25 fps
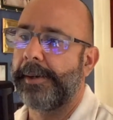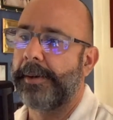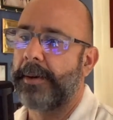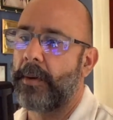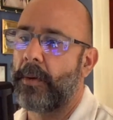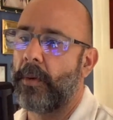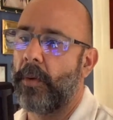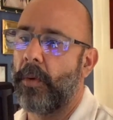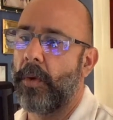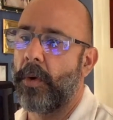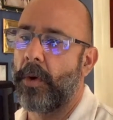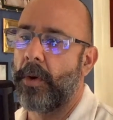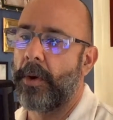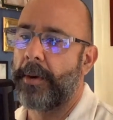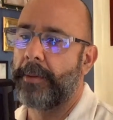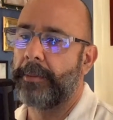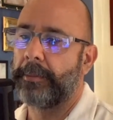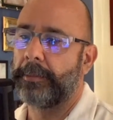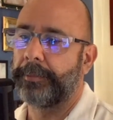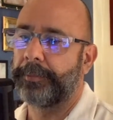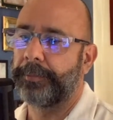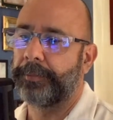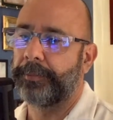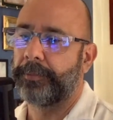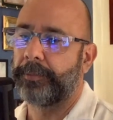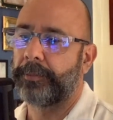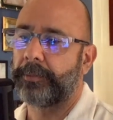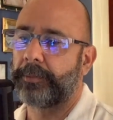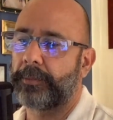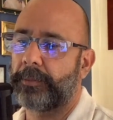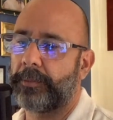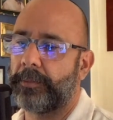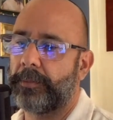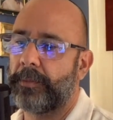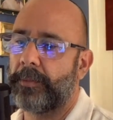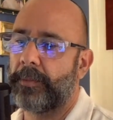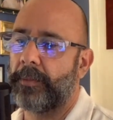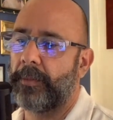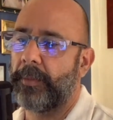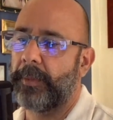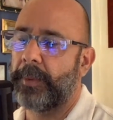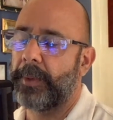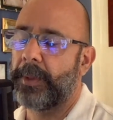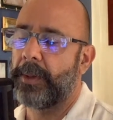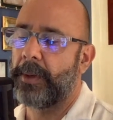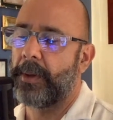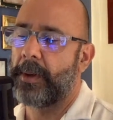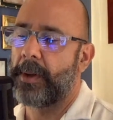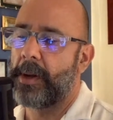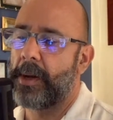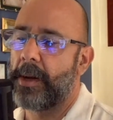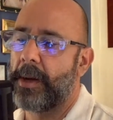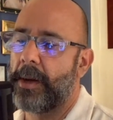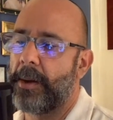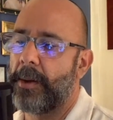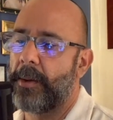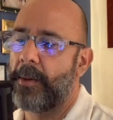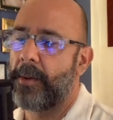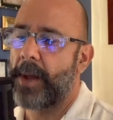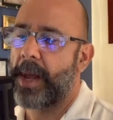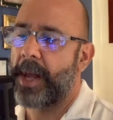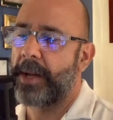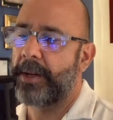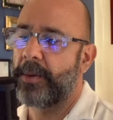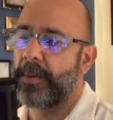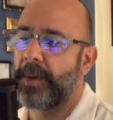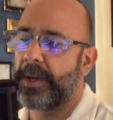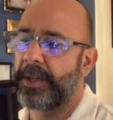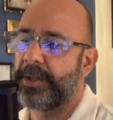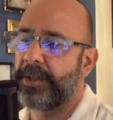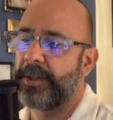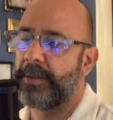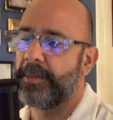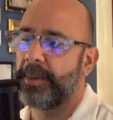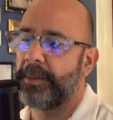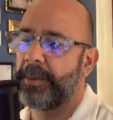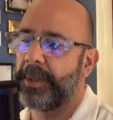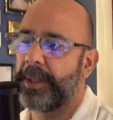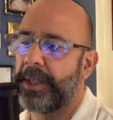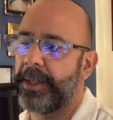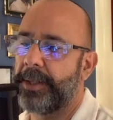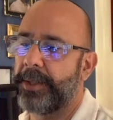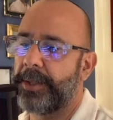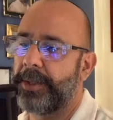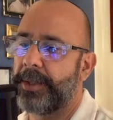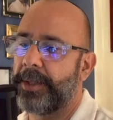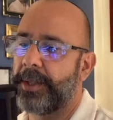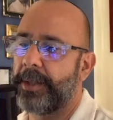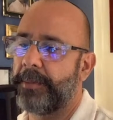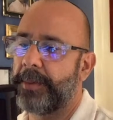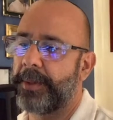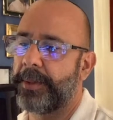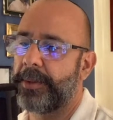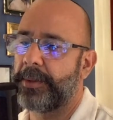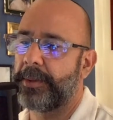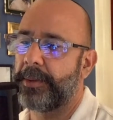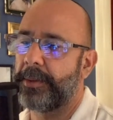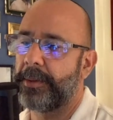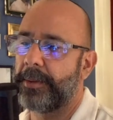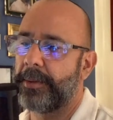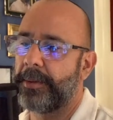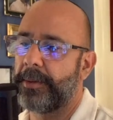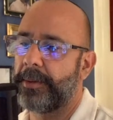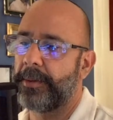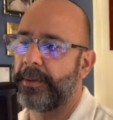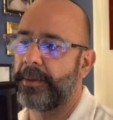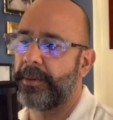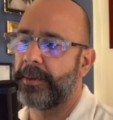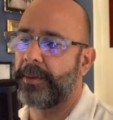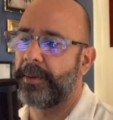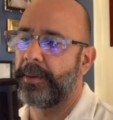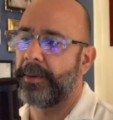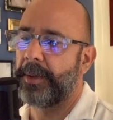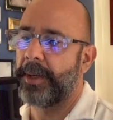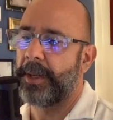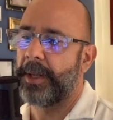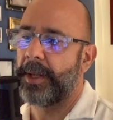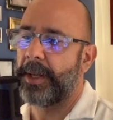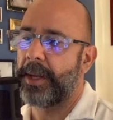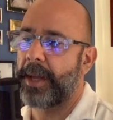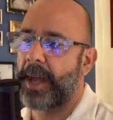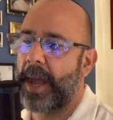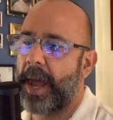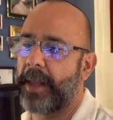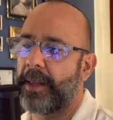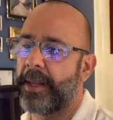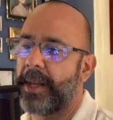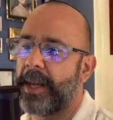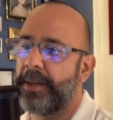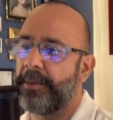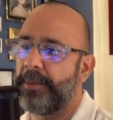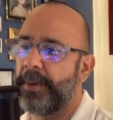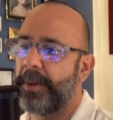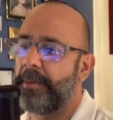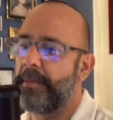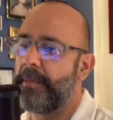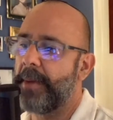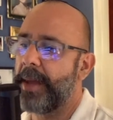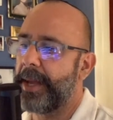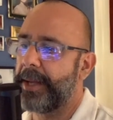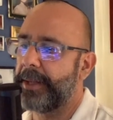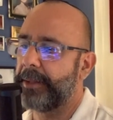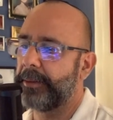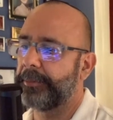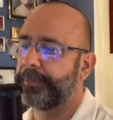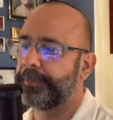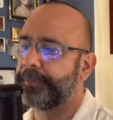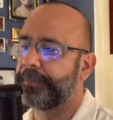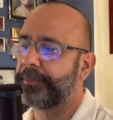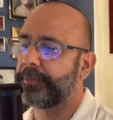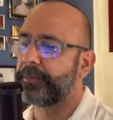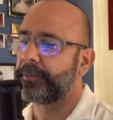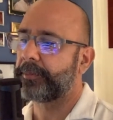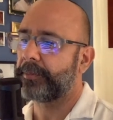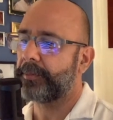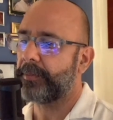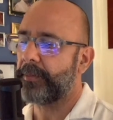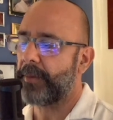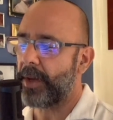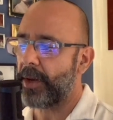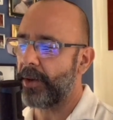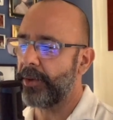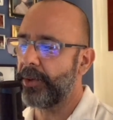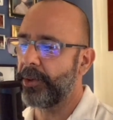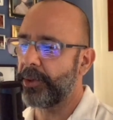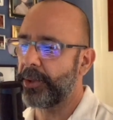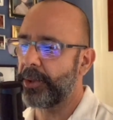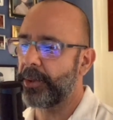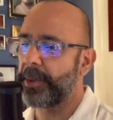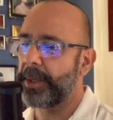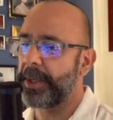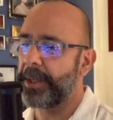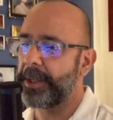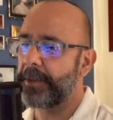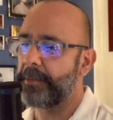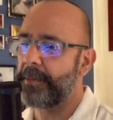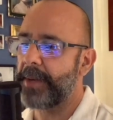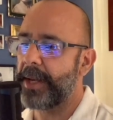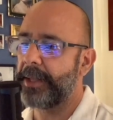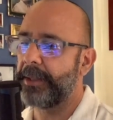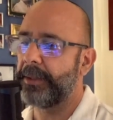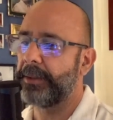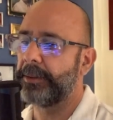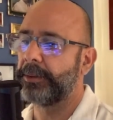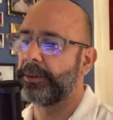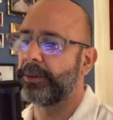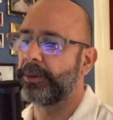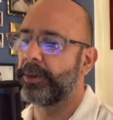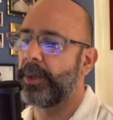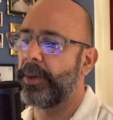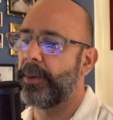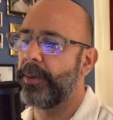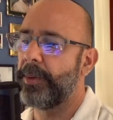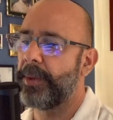or had questionable relationships allied with men, notorious men, who